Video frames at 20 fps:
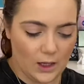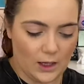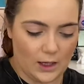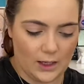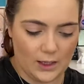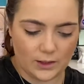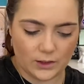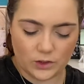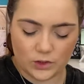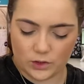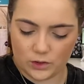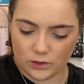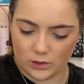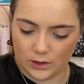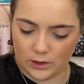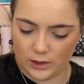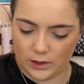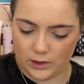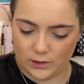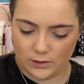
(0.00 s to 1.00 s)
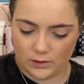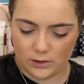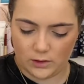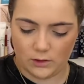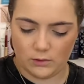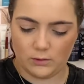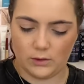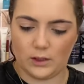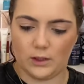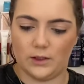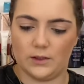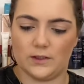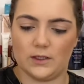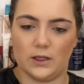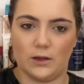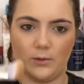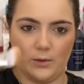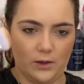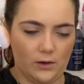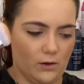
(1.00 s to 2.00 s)
Actually, gonna
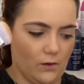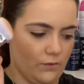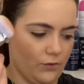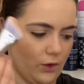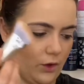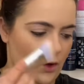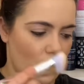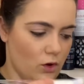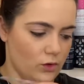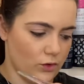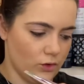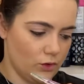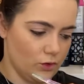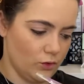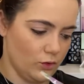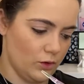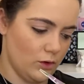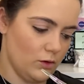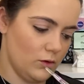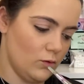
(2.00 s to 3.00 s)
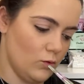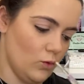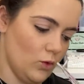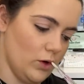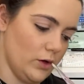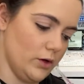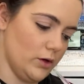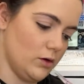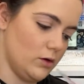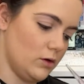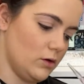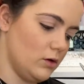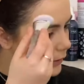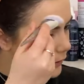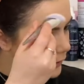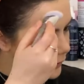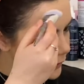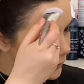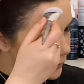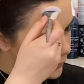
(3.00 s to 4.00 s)
take a bit of the contour one,
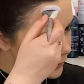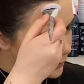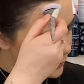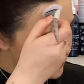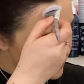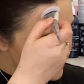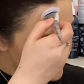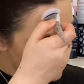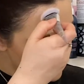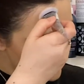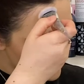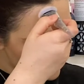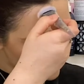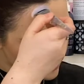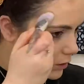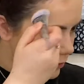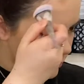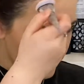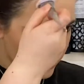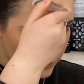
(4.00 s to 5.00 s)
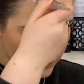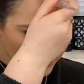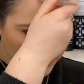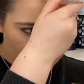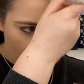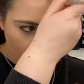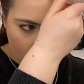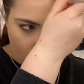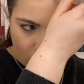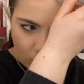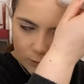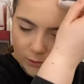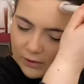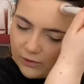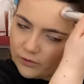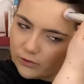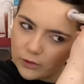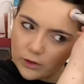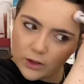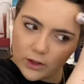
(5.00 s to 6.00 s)
and I'm gonna put it on my
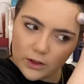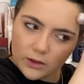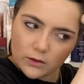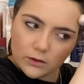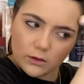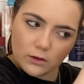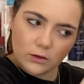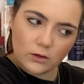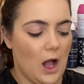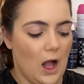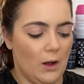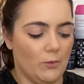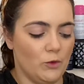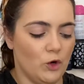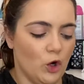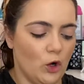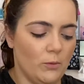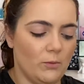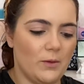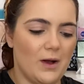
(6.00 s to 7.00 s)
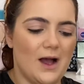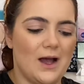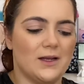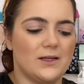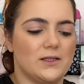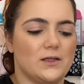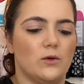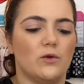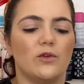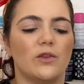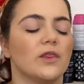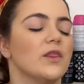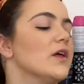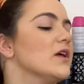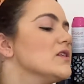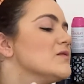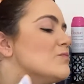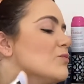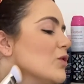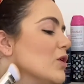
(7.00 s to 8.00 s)
forehead. I'm not mad with
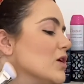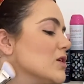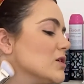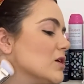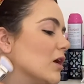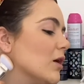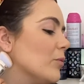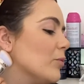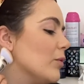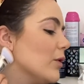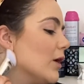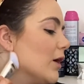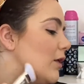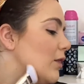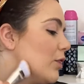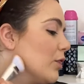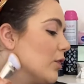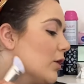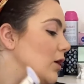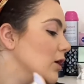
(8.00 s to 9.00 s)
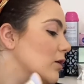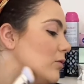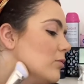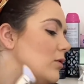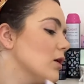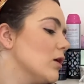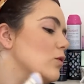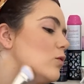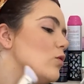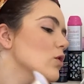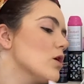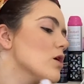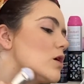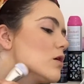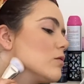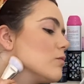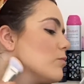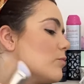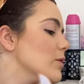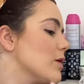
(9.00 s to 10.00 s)
this brush, but I think it might
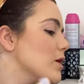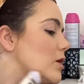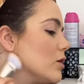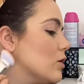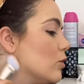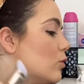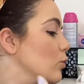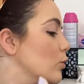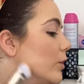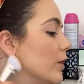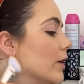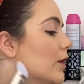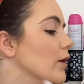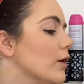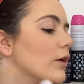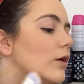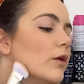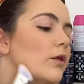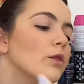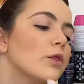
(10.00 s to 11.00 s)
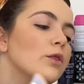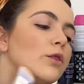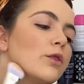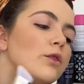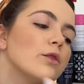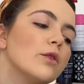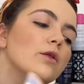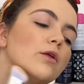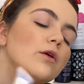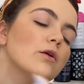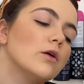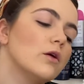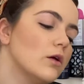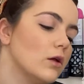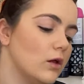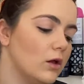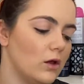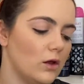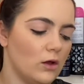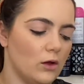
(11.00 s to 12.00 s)
work better with
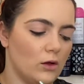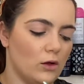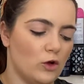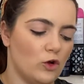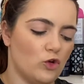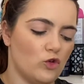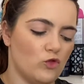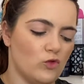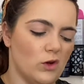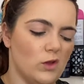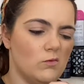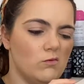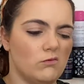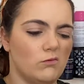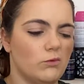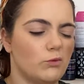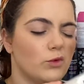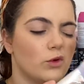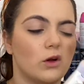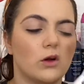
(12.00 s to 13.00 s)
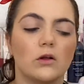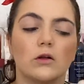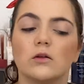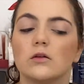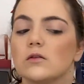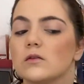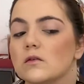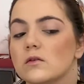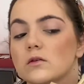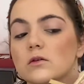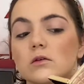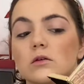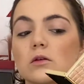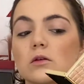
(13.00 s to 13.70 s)
cream products.